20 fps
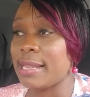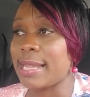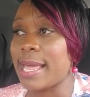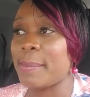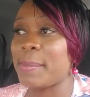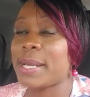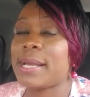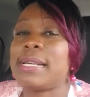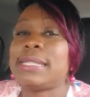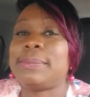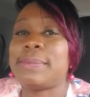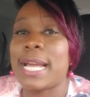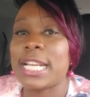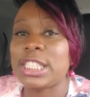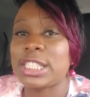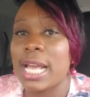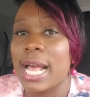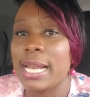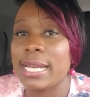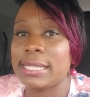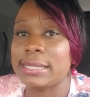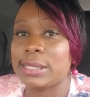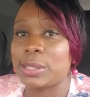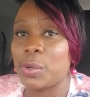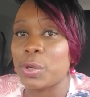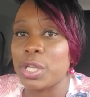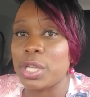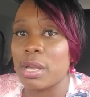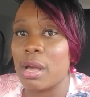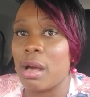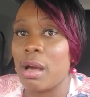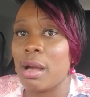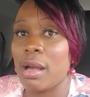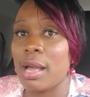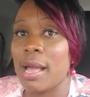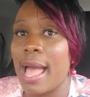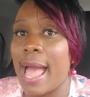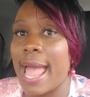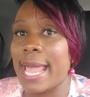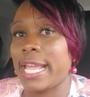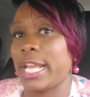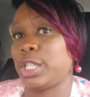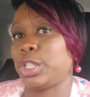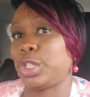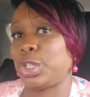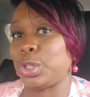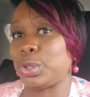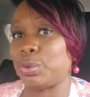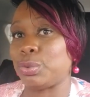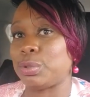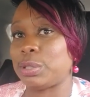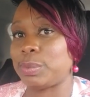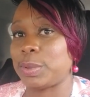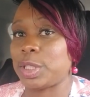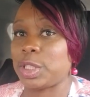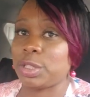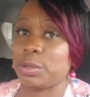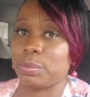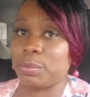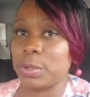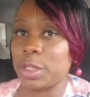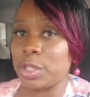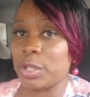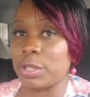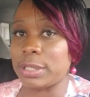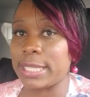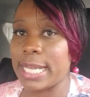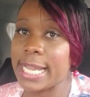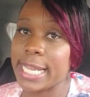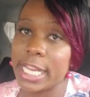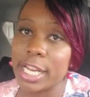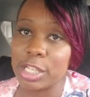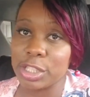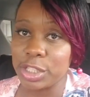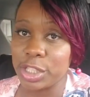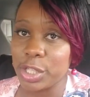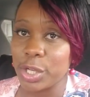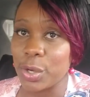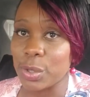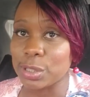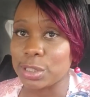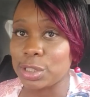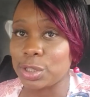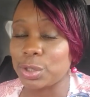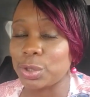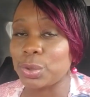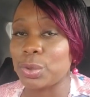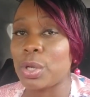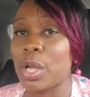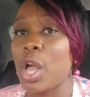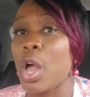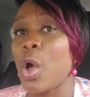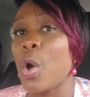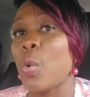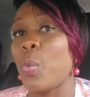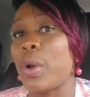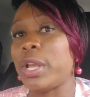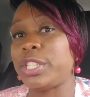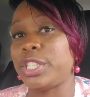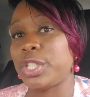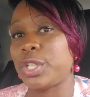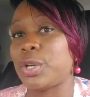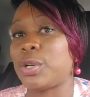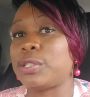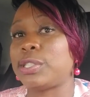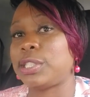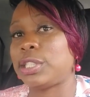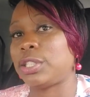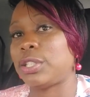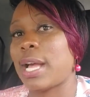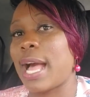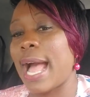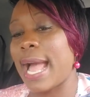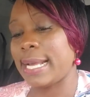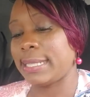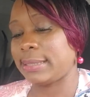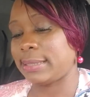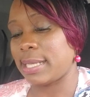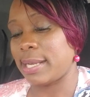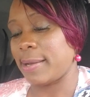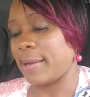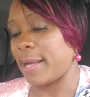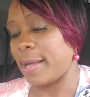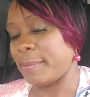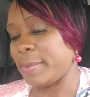like because my child is so young i can choose which you know daycare she goes to when she goes to high uh,